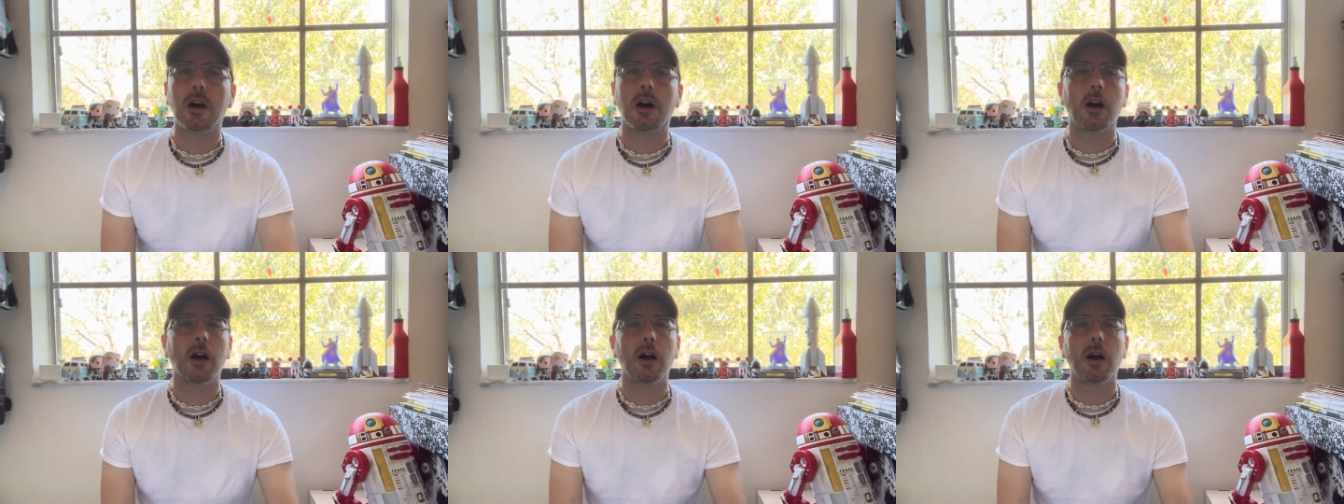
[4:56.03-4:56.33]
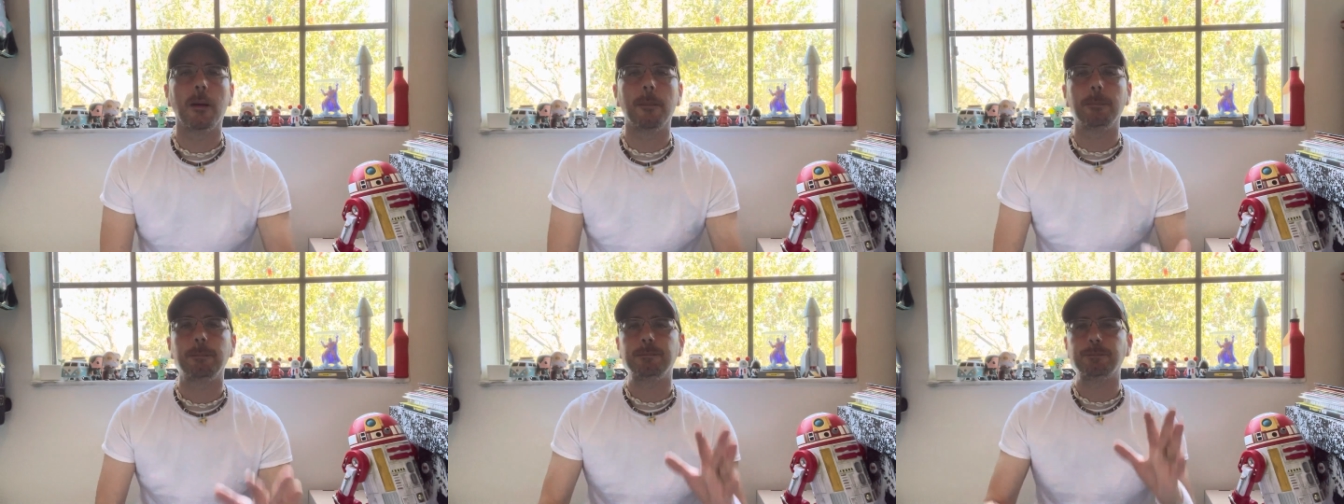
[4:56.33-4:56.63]

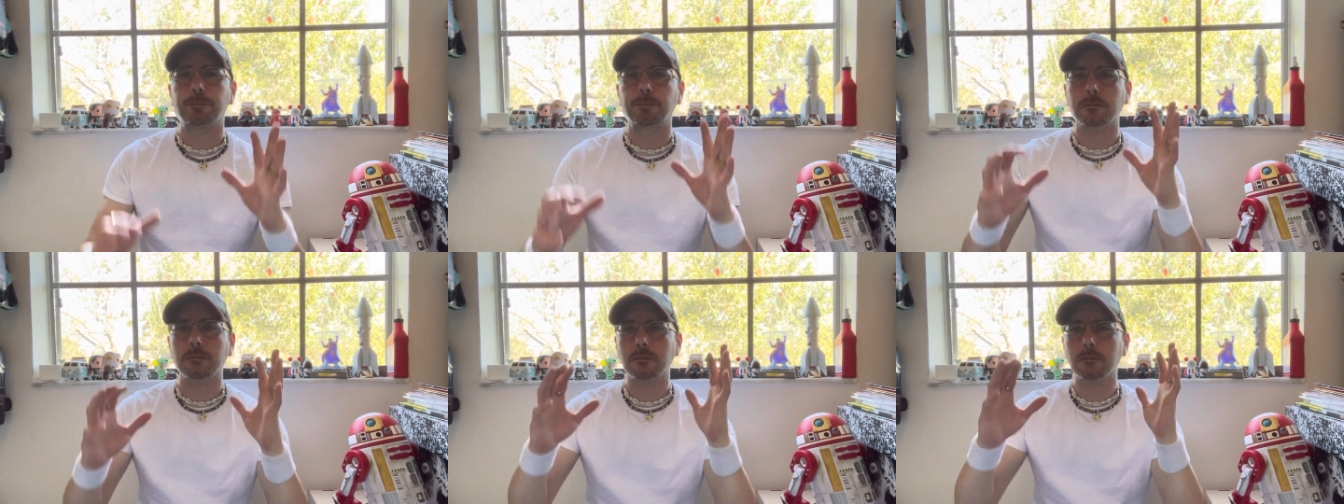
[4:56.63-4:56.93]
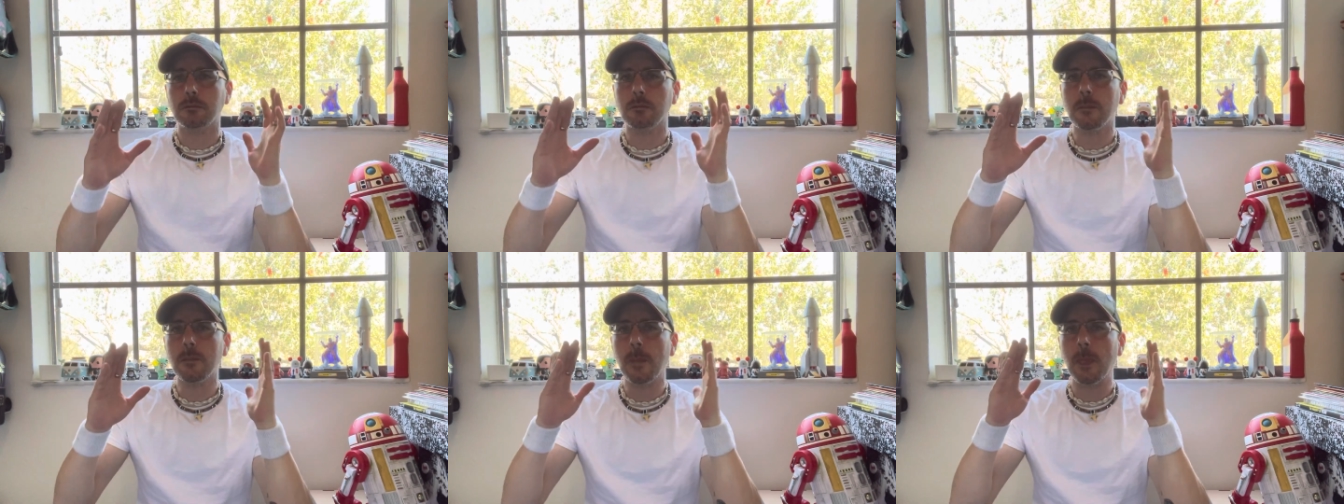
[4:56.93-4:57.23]
Um,
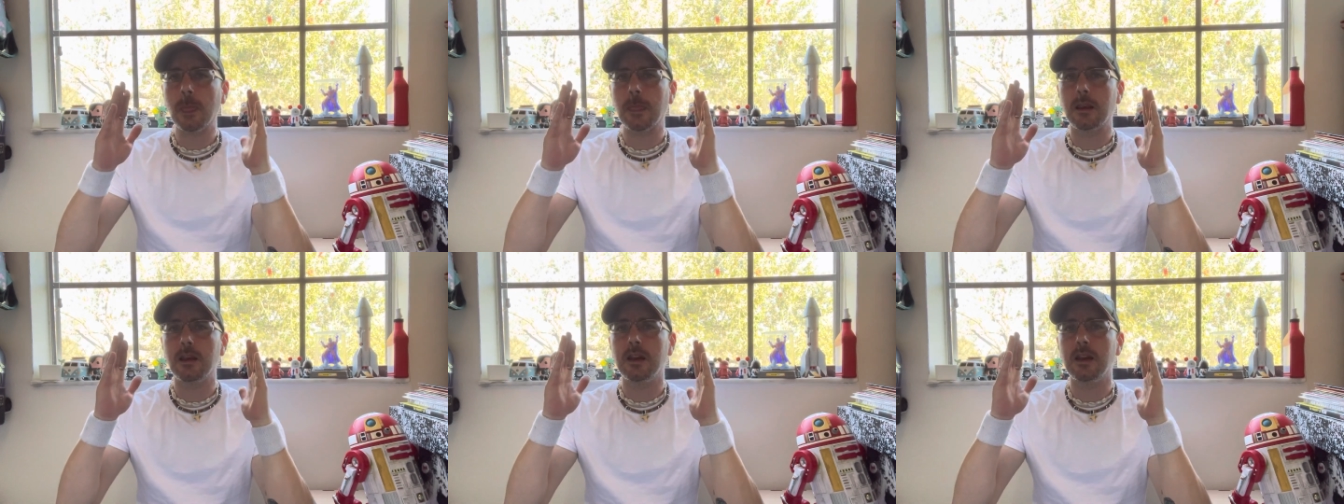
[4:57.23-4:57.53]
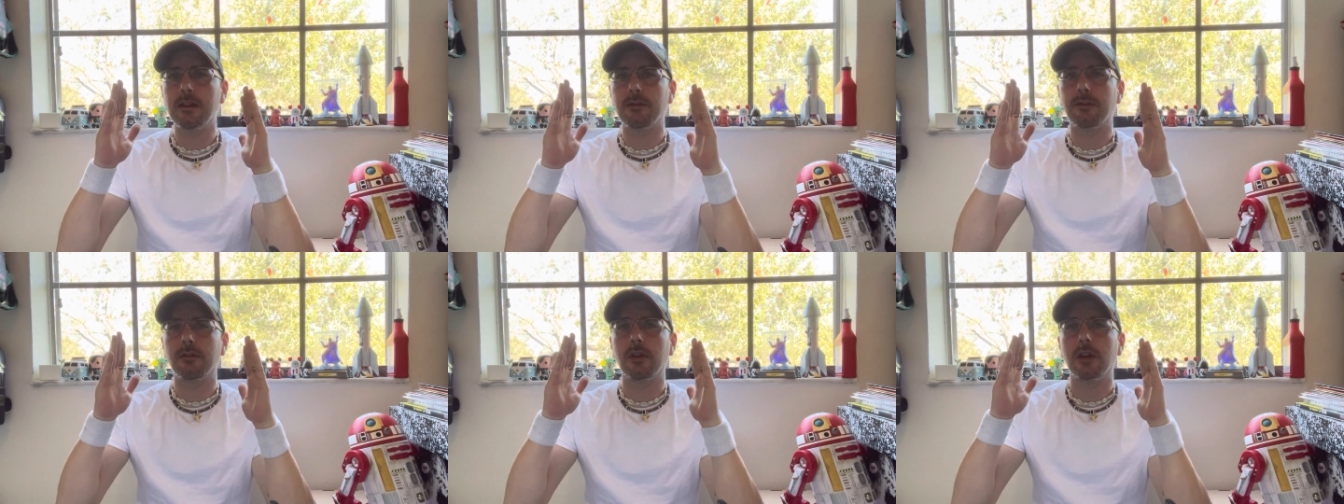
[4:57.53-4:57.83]

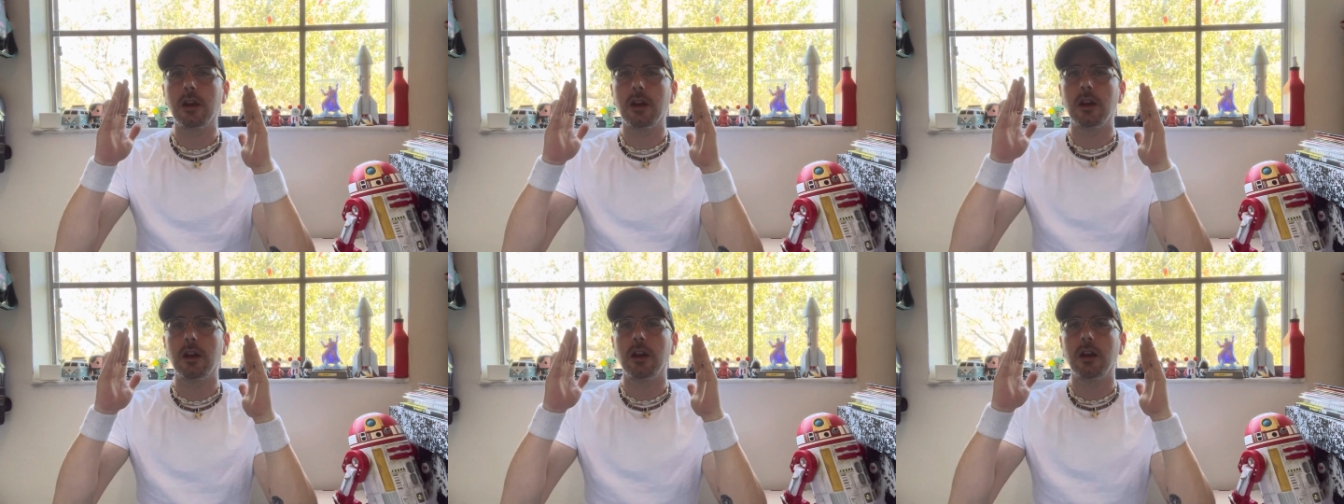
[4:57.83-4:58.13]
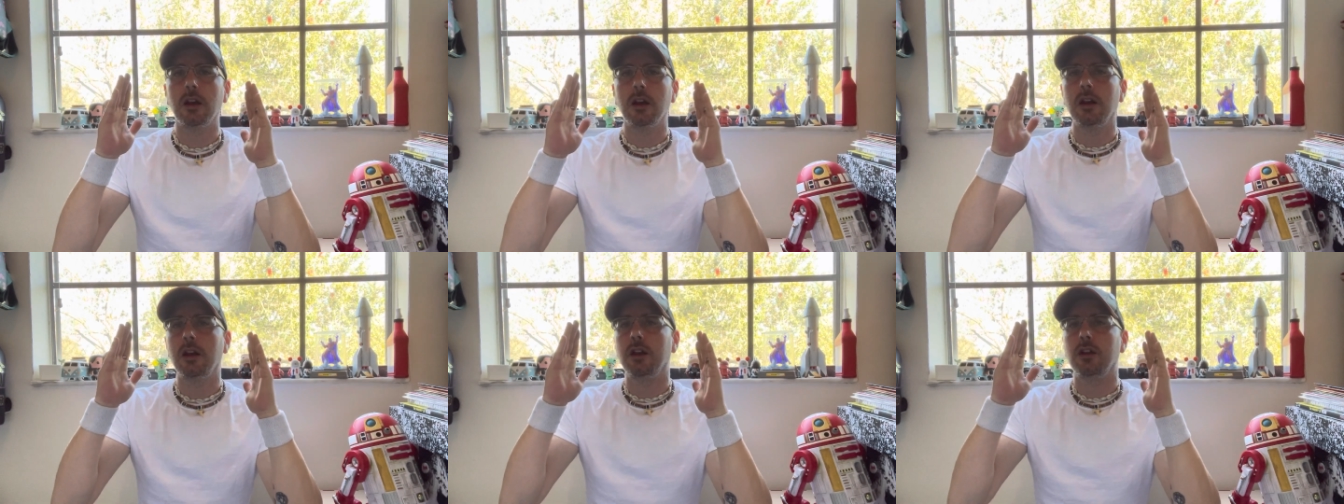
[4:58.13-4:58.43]
if
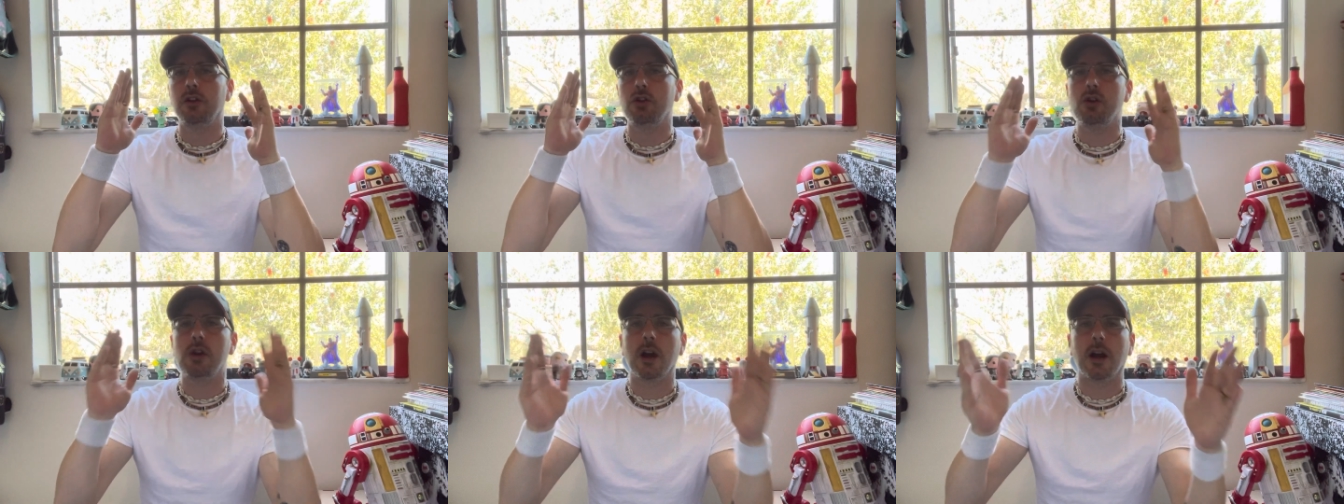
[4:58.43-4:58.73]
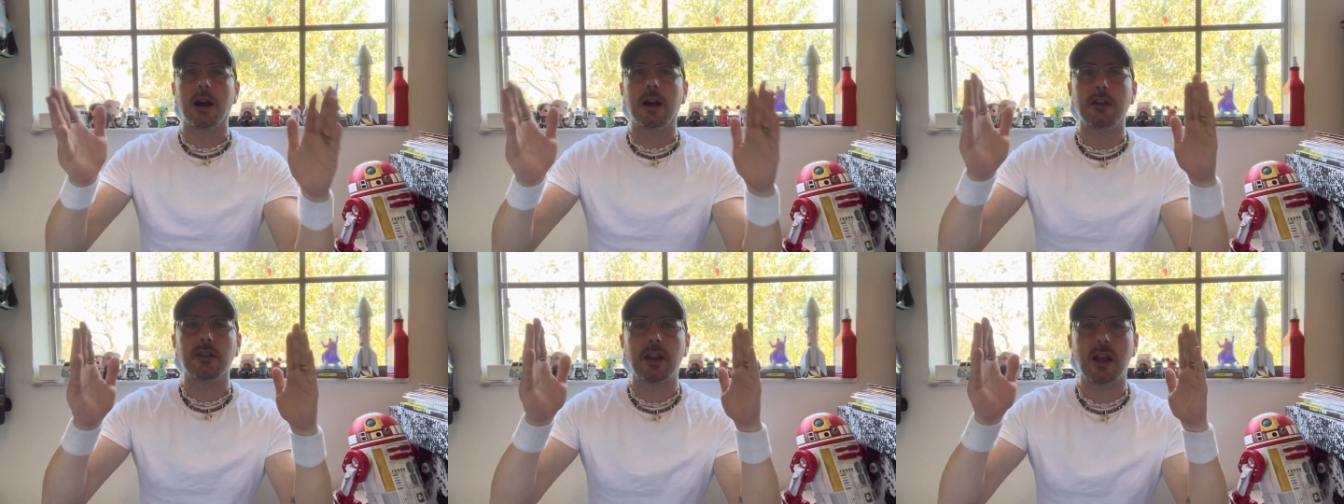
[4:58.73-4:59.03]
you
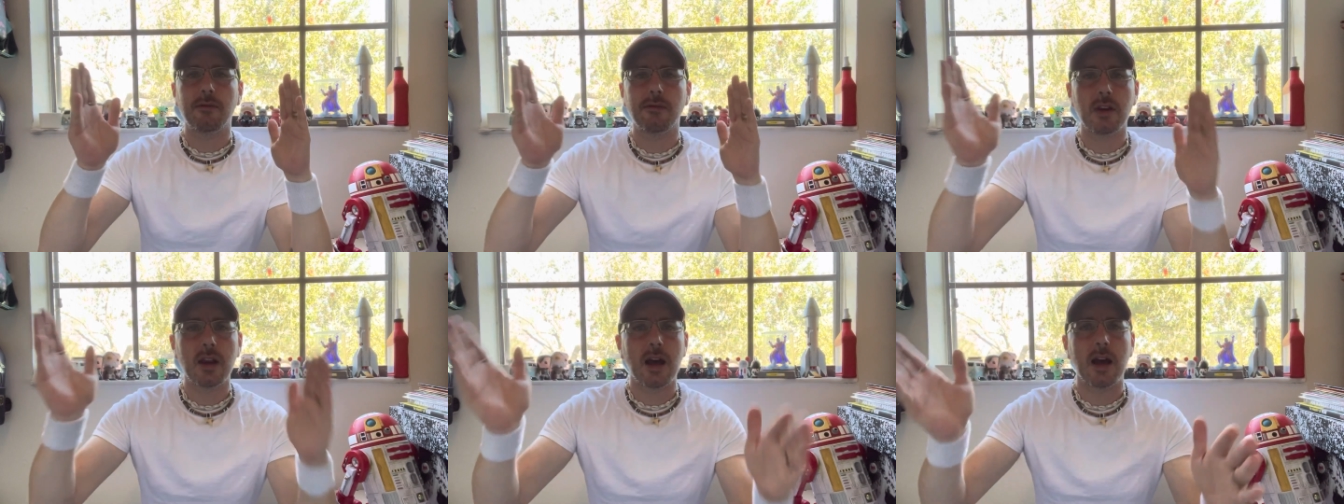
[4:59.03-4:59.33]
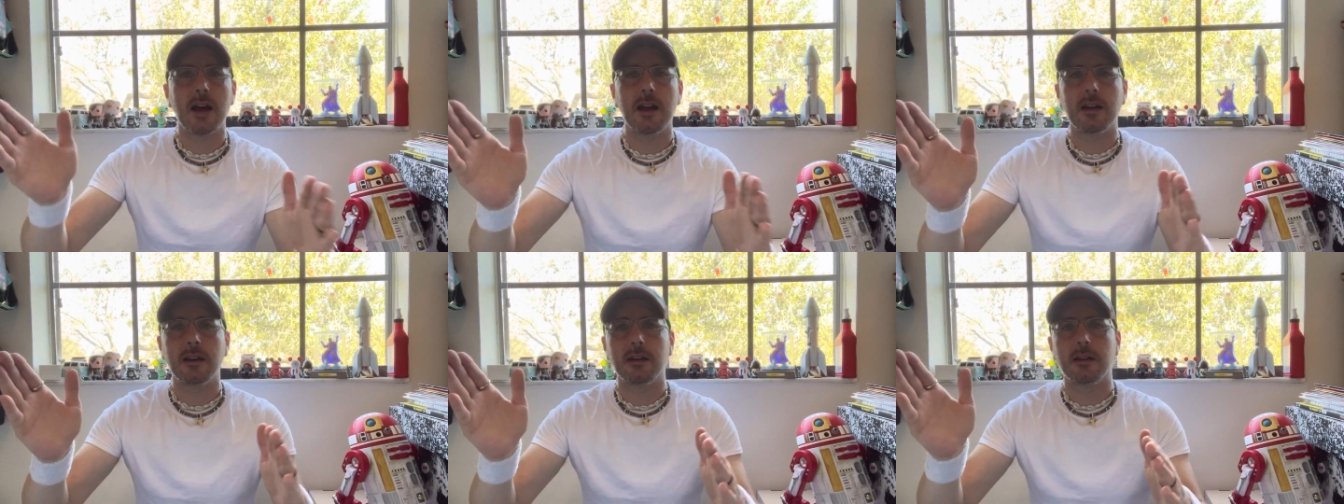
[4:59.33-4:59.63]
guys have
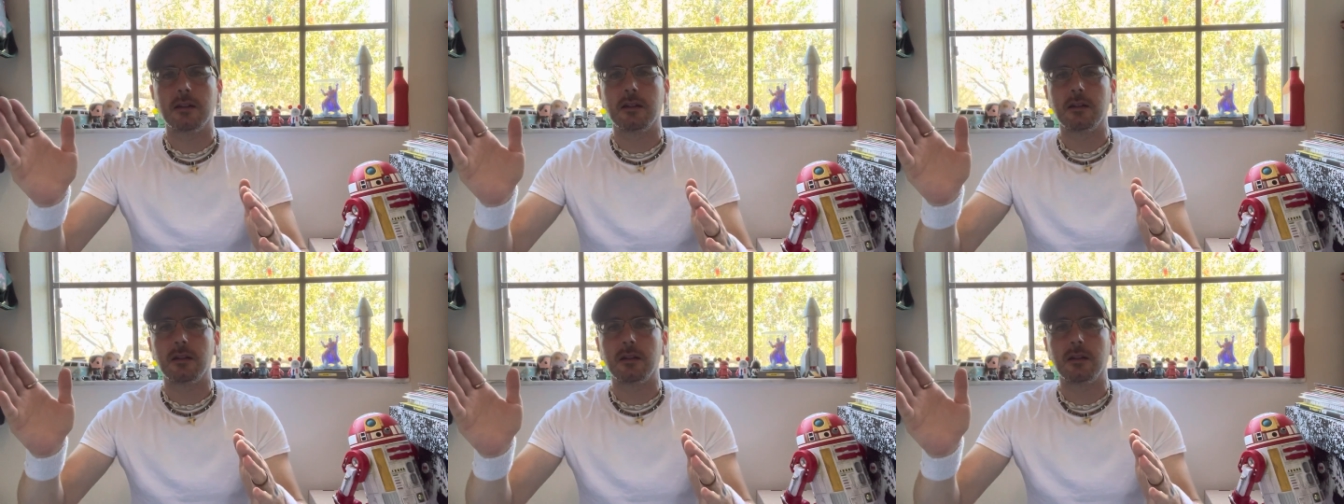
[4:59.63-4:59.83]
not